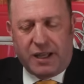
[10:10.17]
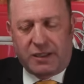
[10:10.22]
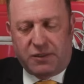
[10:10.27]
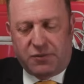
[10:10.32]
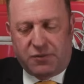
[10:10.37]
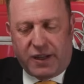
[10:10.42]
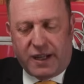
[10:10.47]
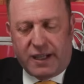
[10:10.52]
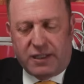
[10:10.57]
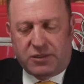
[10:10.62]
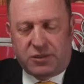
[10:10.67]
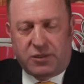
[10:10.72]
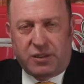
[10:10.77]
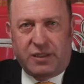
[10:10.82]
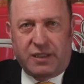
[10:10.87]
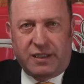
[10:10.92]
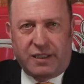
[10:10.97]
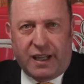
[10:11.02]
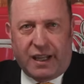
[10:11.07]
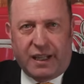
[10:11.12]
and advance
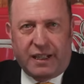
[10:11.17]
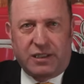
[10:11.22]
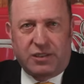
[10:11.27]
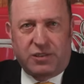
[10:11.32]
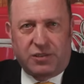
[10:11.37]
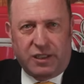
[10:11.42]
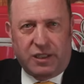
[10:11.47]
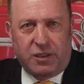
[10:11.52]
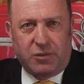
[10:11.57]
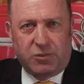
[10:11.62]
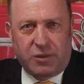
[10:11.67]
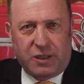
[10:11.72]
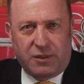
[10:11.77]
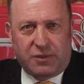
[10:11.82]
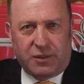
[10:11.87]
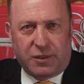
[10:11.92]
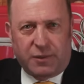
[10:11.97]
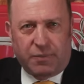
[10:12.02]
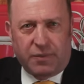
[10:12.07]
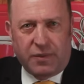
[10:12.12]
to the Yangtze
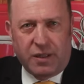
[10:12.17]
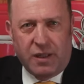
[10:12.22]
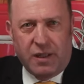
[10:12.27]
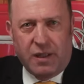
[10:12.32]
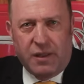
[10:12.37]
River.